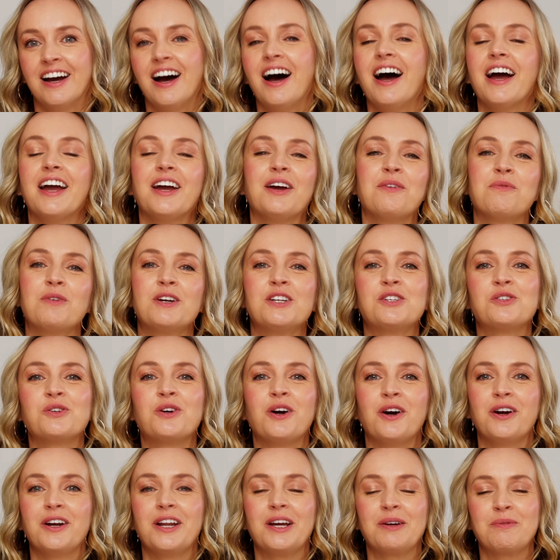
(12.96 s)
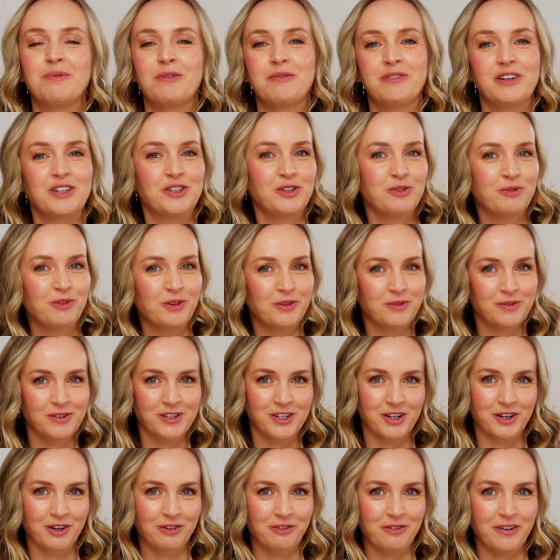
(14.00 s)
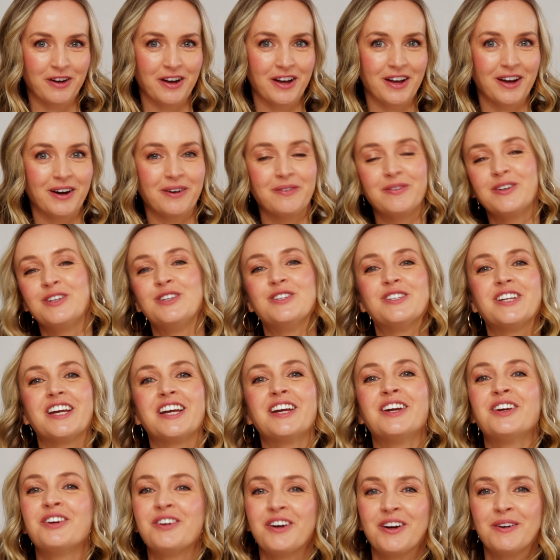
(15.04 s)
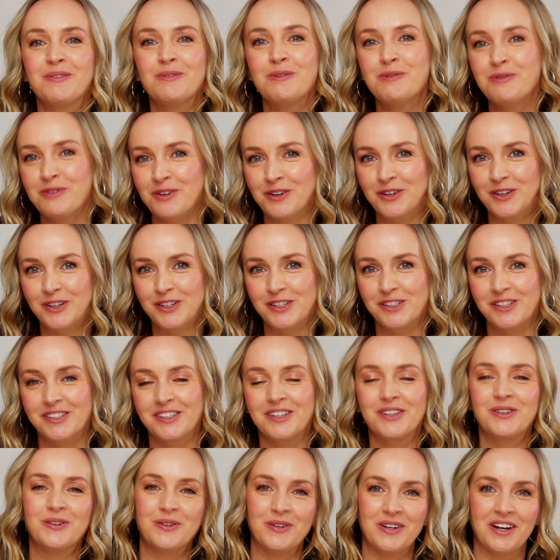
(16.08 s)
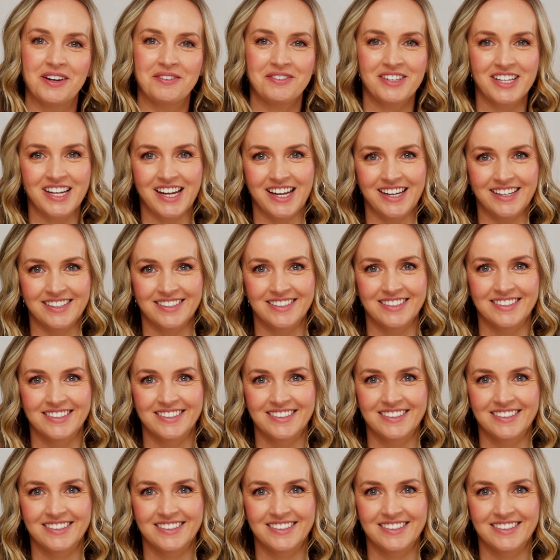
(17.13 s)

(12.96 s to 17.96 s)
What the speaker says: Hi, I'm Rachel Karnak, professional food photographer, helping you take incredible photos that are good enough to eat.